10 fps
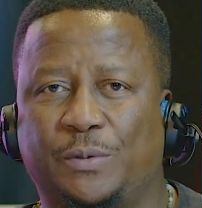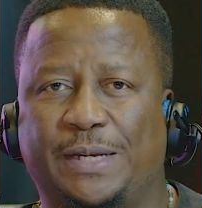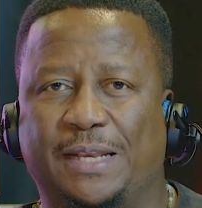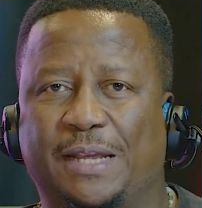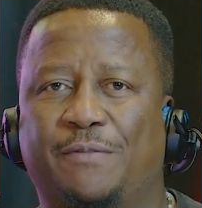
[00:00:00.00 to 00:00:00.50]

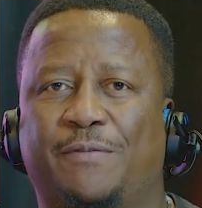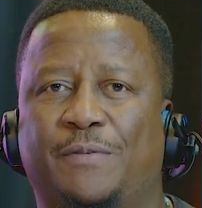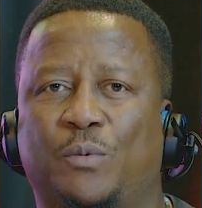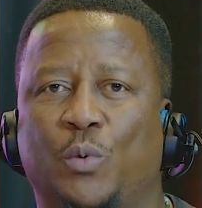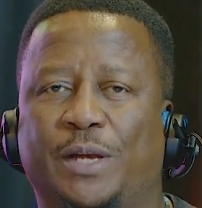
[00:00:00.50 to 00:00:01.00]
We
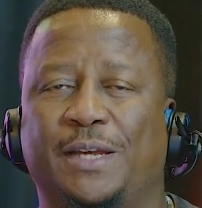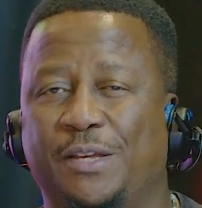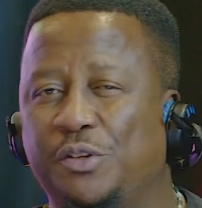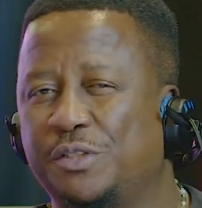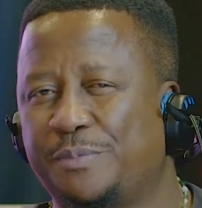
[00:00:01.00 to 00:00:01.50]
love working
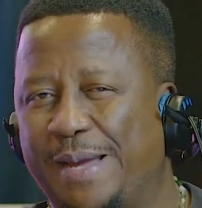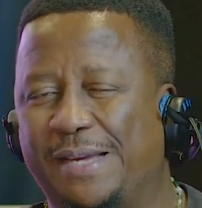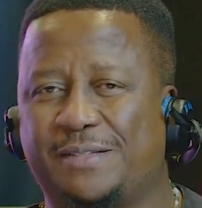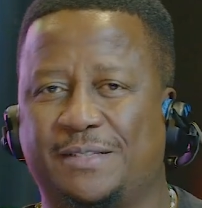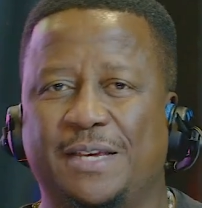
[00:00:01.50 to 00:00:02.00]
in your
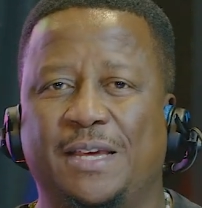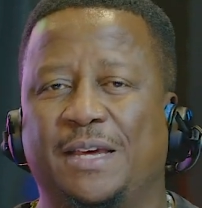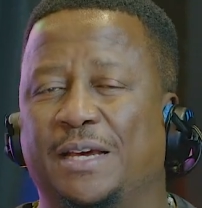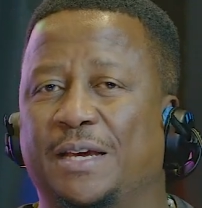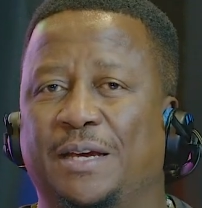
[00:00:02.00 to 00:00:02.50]
space.
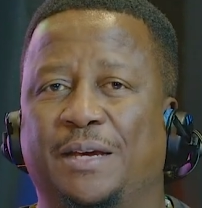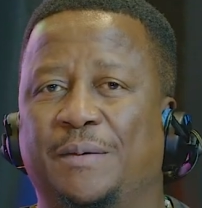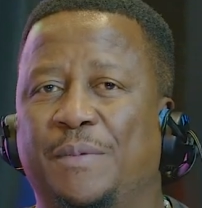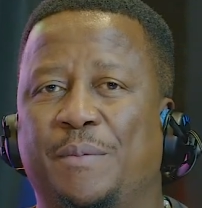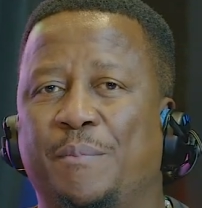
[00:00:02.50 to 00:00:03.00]

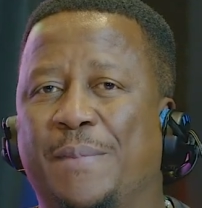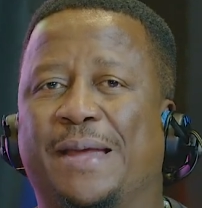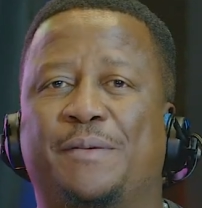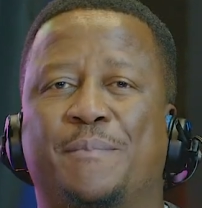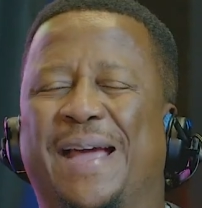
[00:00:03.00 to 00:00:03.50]

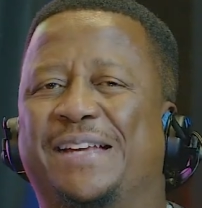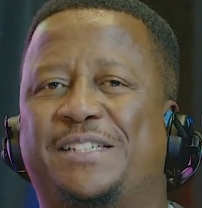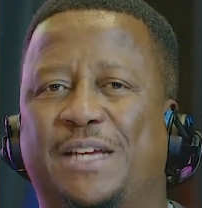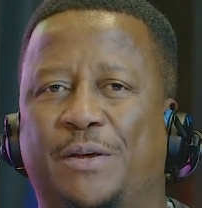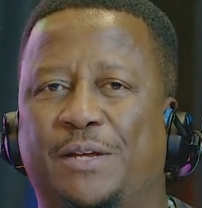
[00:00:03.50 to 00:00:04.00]
Mad
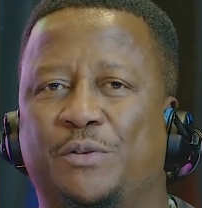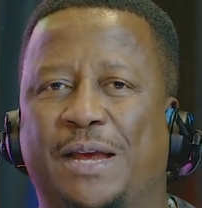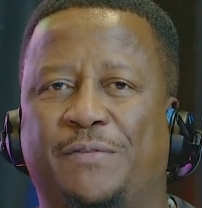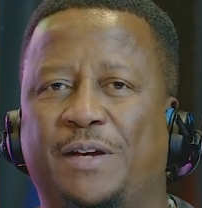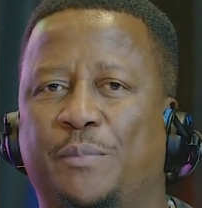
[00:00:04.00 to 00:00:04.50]
shout out to
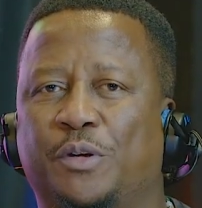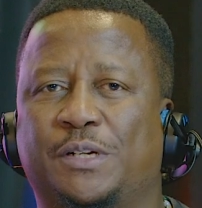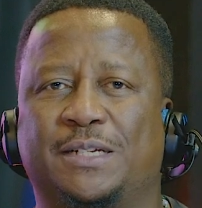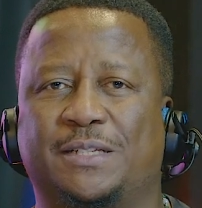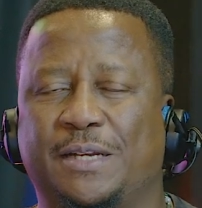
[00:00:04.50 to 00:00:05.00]
Africa
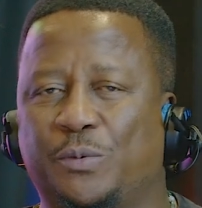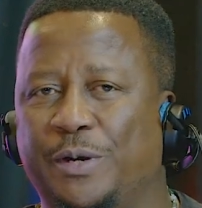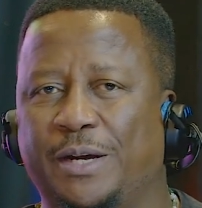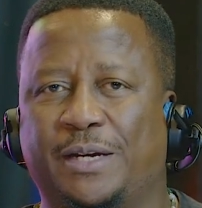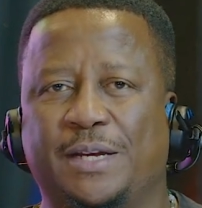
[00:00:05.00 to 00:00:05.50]
Podcast
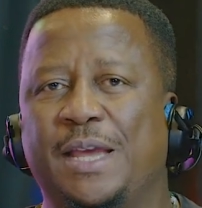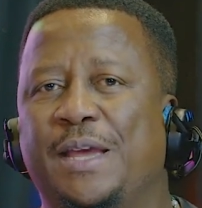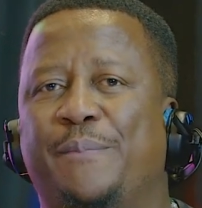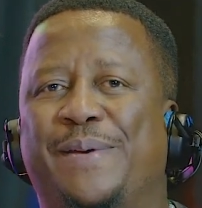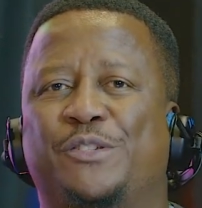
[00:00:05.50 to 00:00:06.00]
Network.
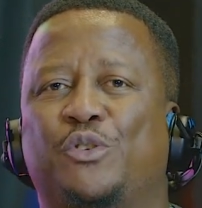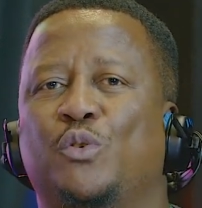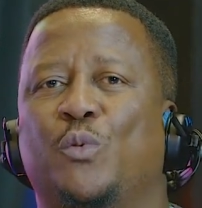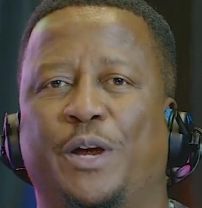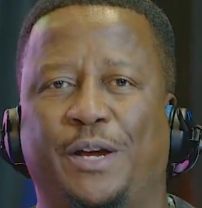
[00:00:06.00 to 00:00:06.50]

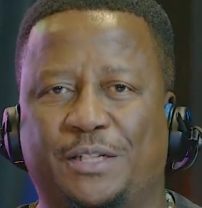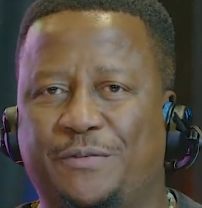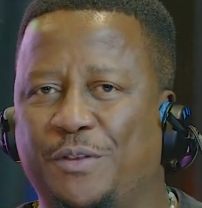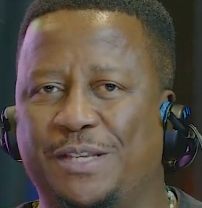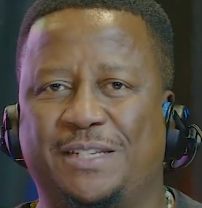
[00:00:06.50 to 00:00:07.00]
Pezulu Works
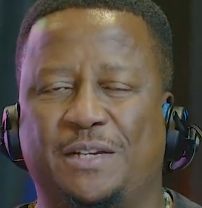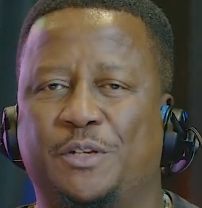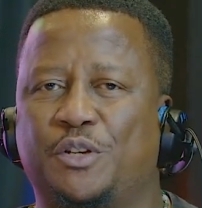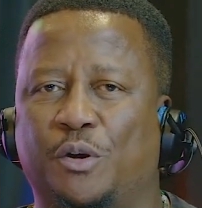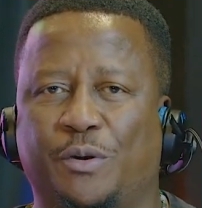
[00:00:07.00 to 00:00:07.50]
for the
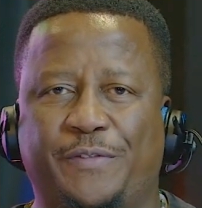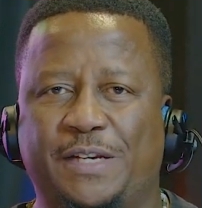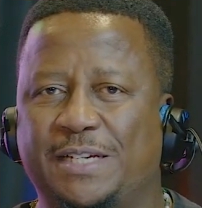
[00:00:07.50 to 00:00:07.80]
cinematography.